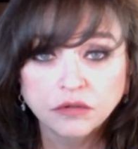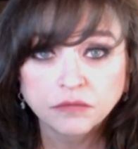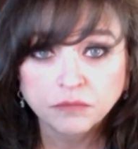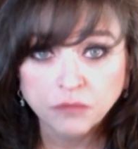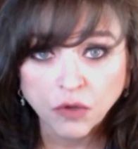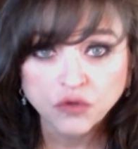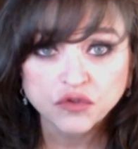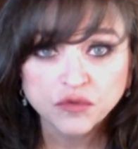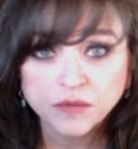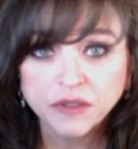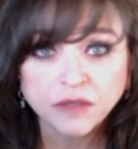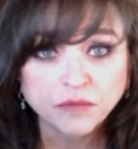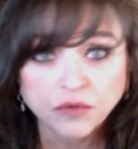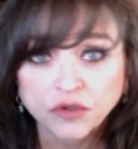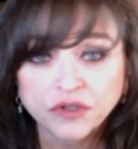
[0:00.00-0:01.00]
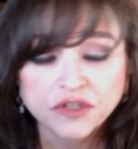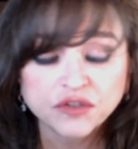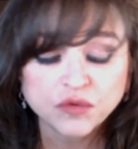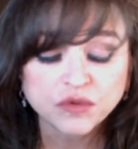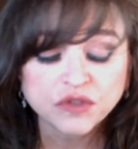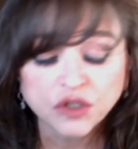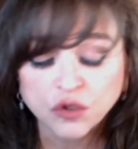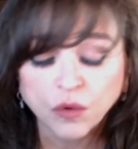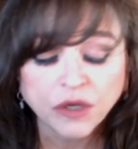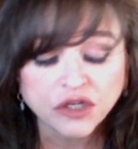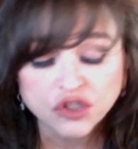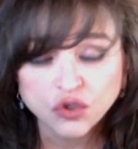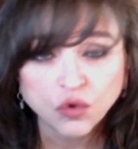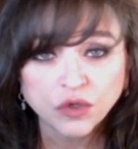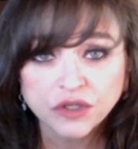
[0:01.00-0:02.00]
Most people, this was a great
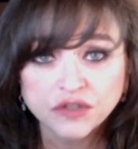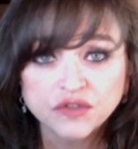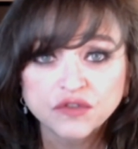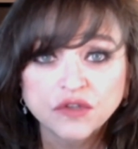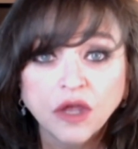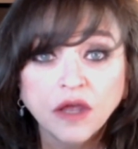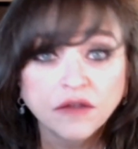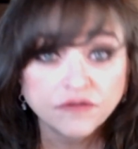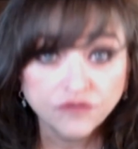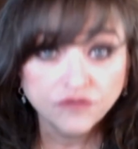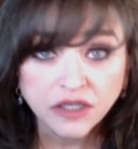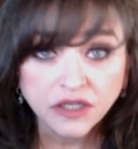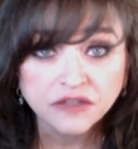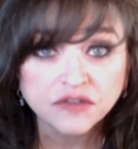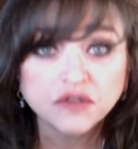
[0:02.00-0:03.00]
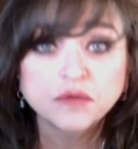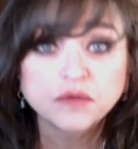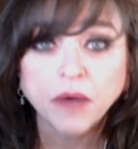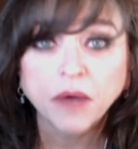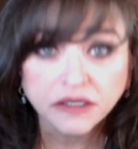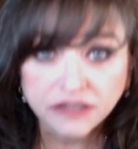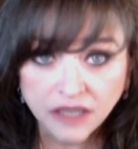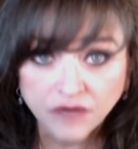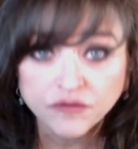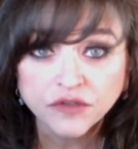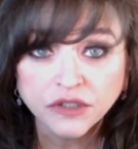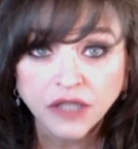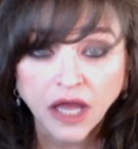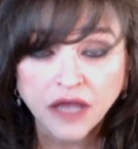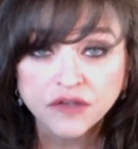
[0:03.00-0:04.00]
joyous feast, but
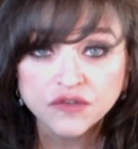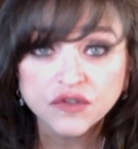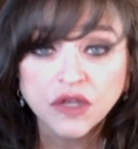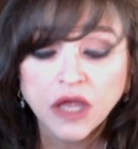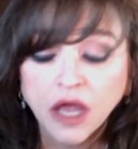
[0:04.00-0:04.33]
nevertheless,